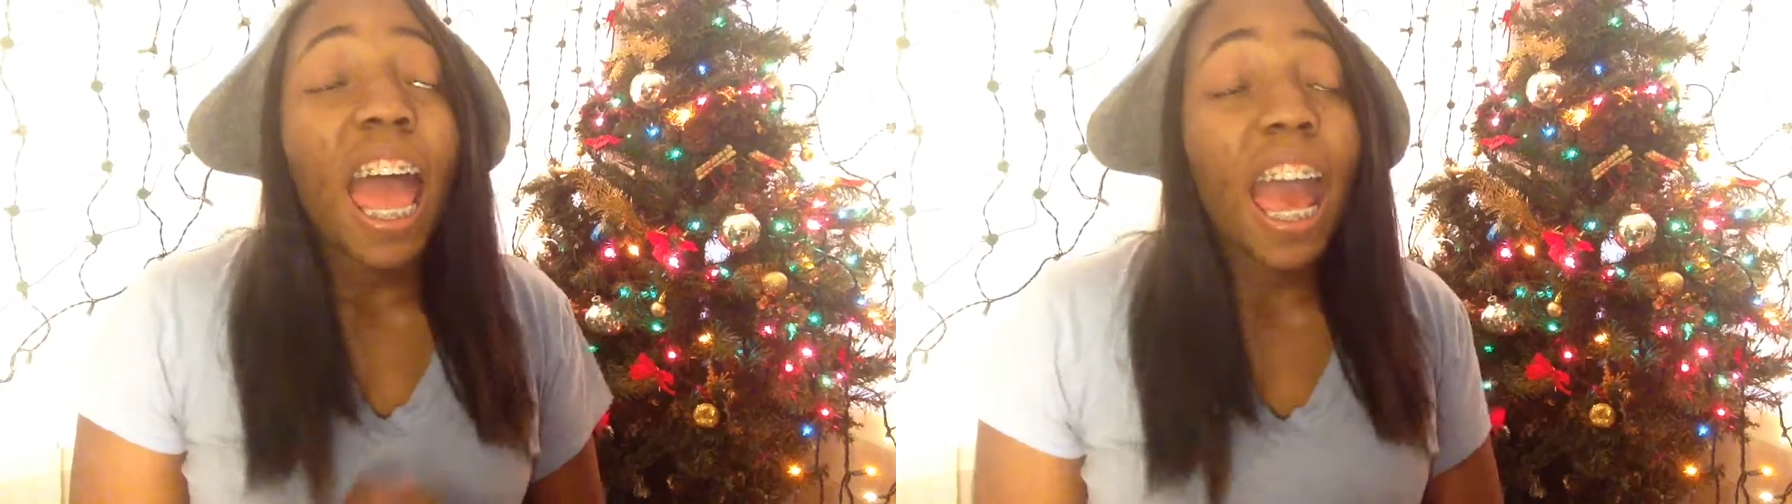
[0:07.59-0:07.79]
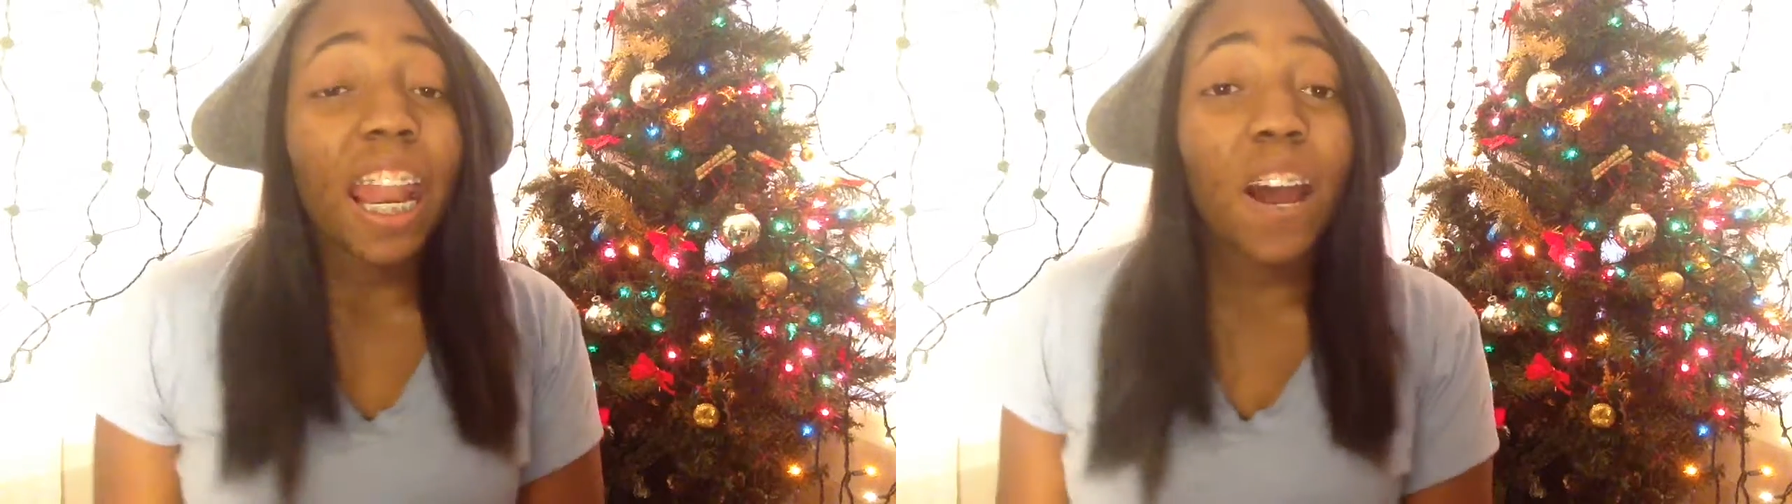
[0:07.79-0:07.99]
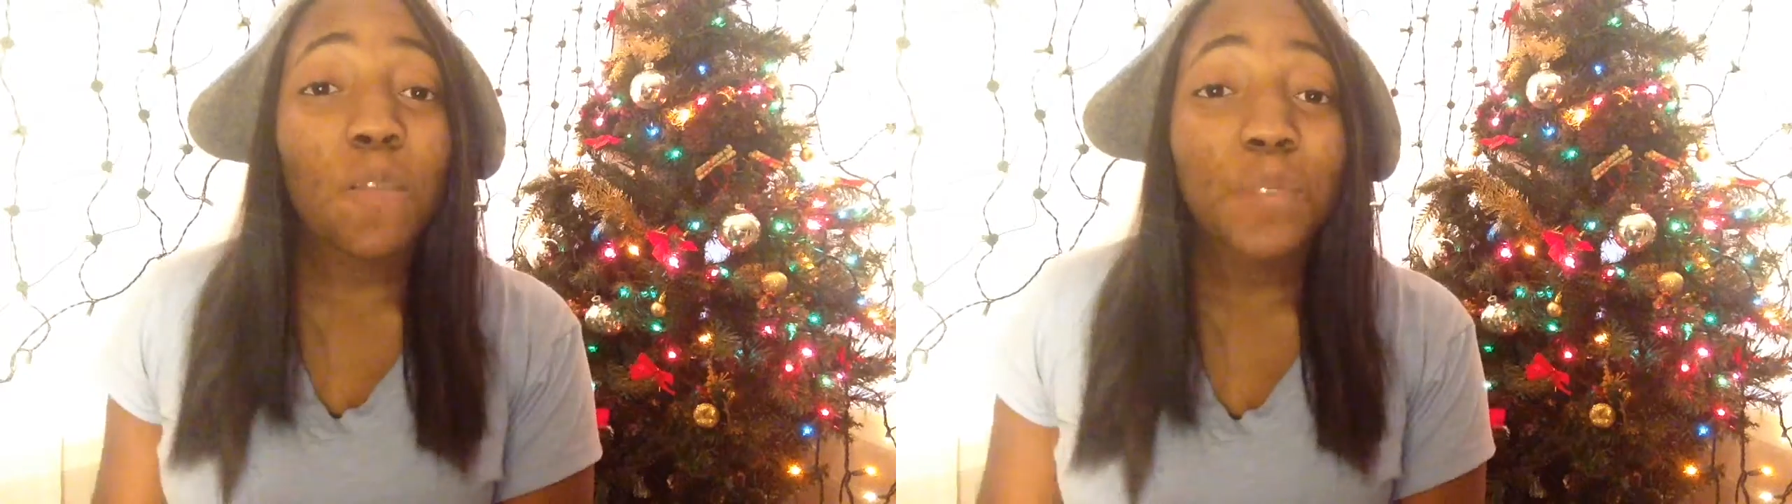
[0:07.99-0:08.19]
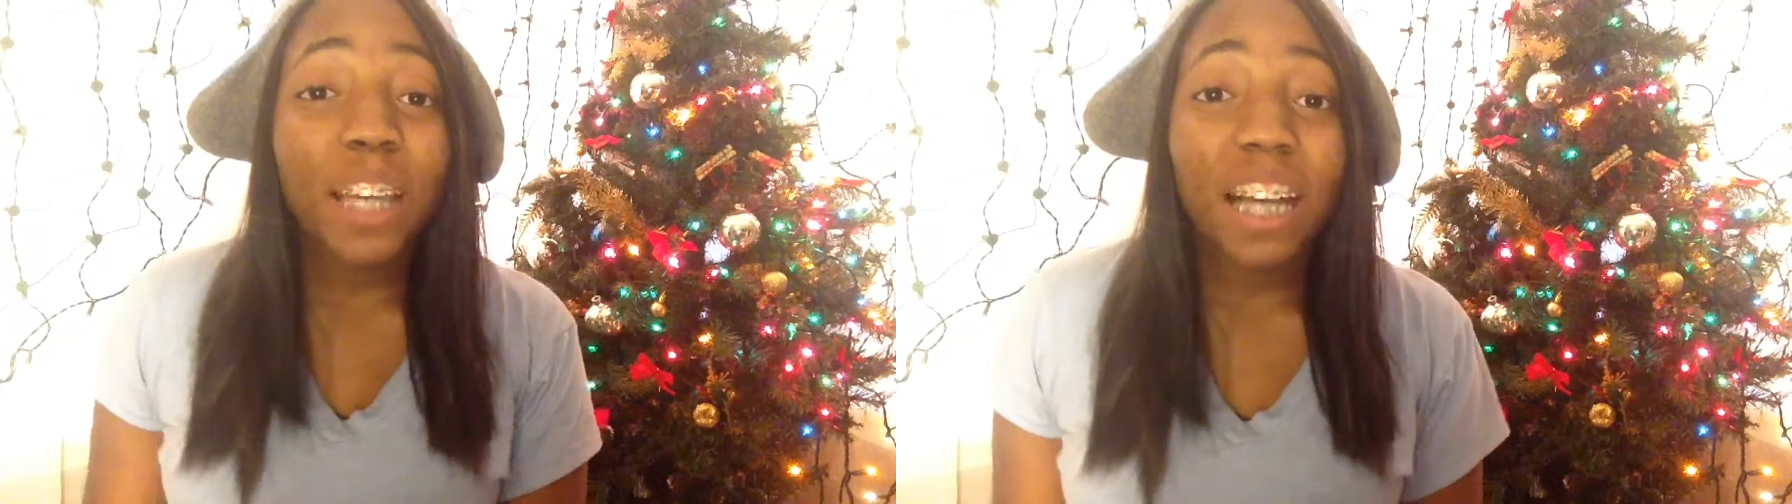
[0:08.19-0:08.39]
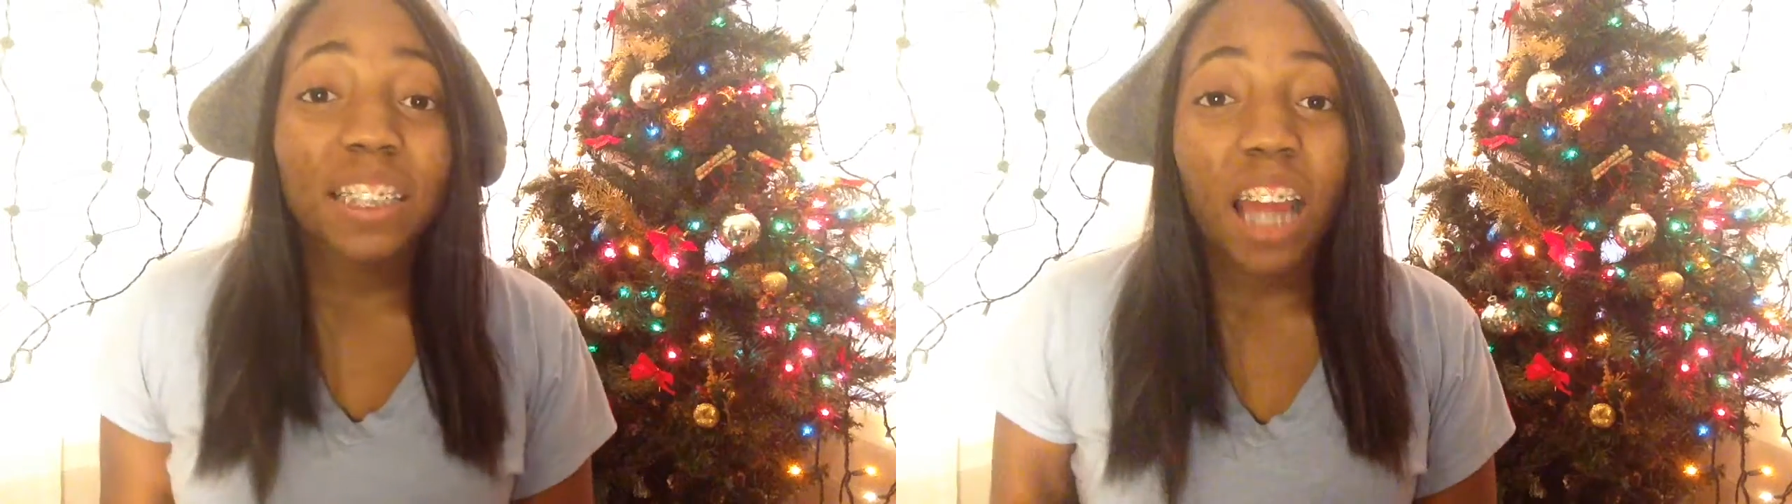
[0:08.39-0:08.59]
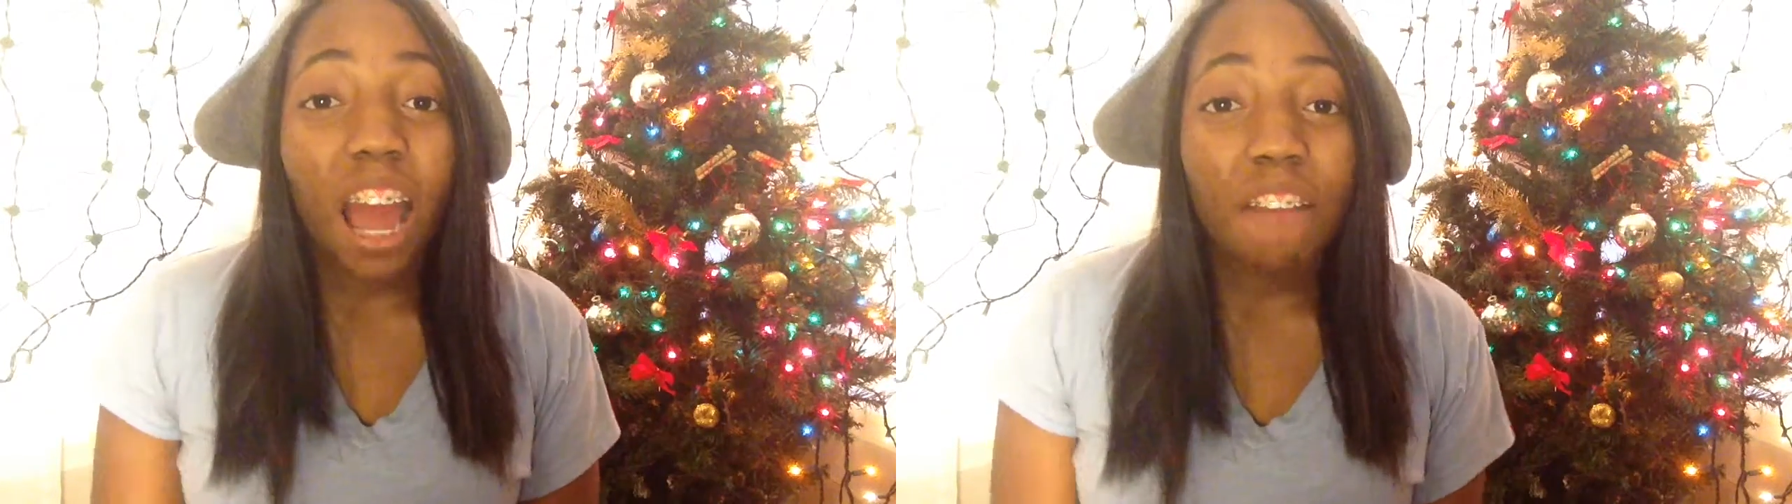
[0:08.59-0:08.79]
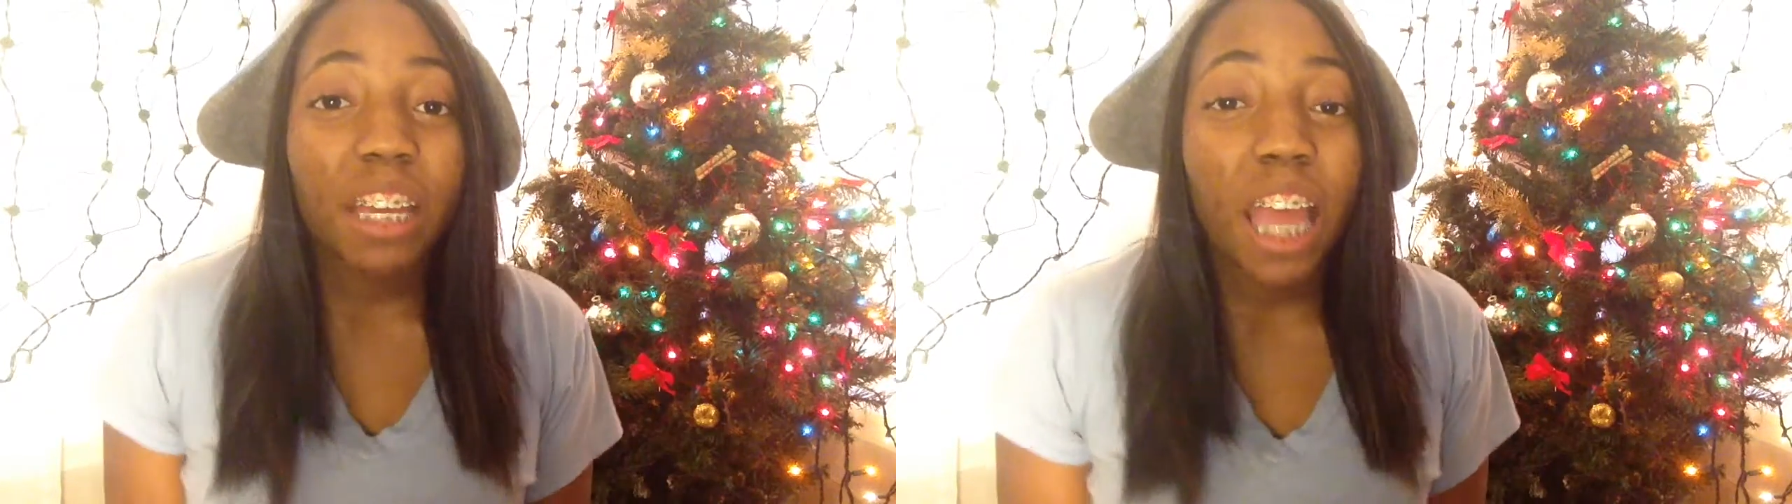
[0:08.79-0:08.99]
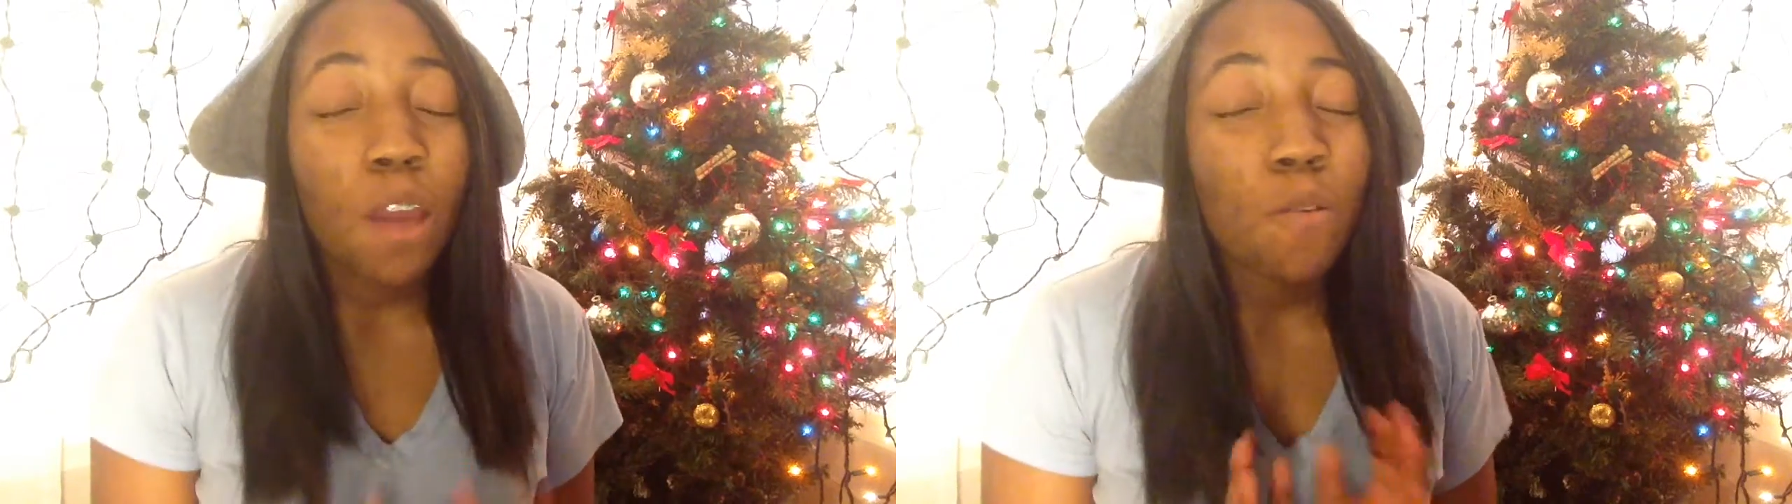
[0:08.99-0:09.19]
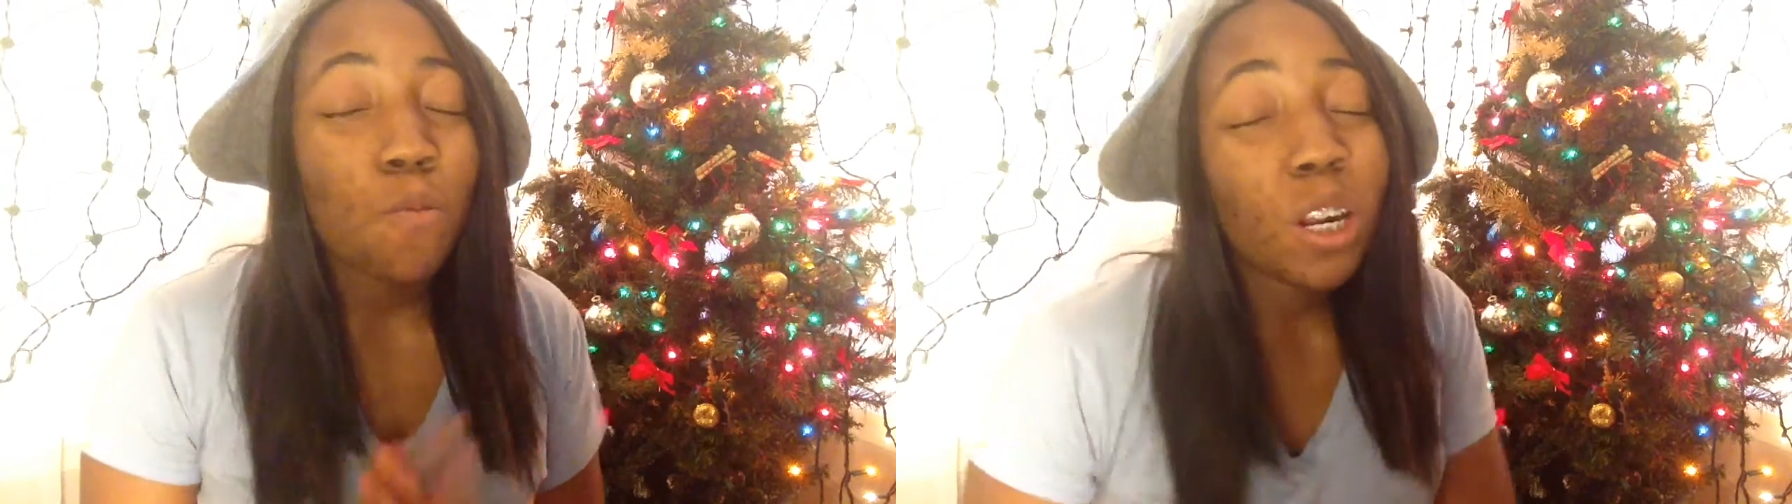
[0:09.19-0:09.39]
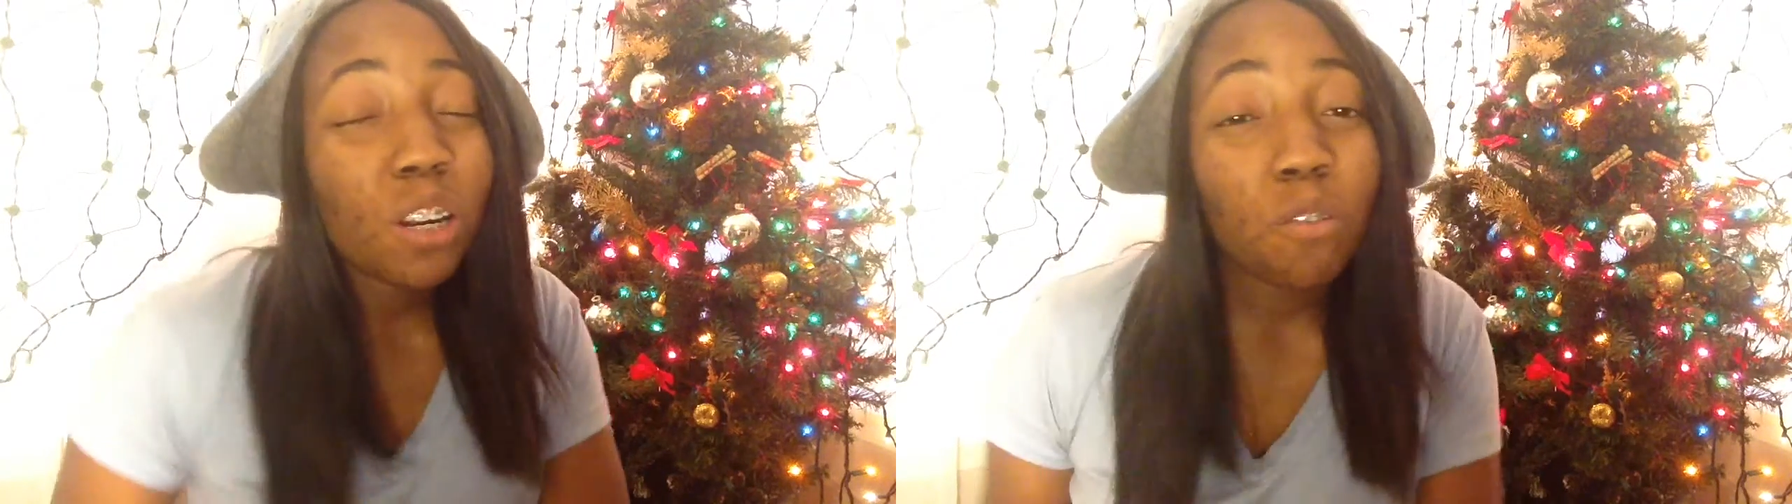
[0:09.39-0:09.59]
And I hope you guys are having a
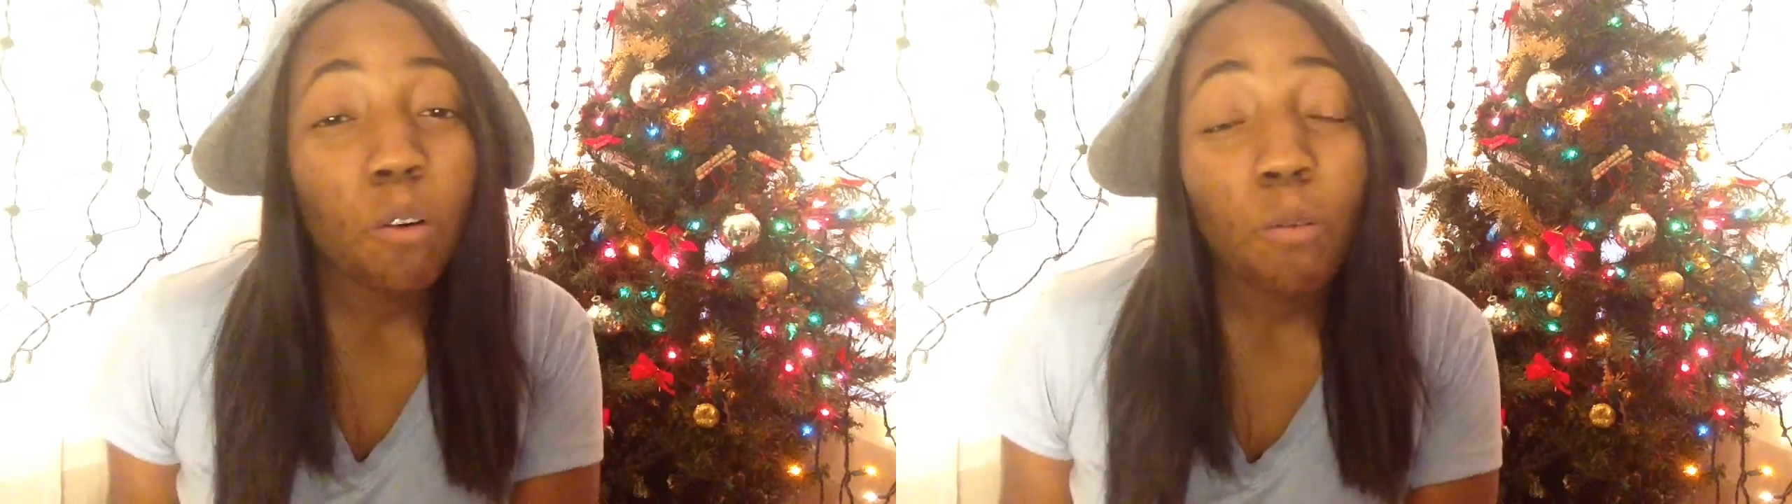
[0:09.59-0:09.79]
wonderful,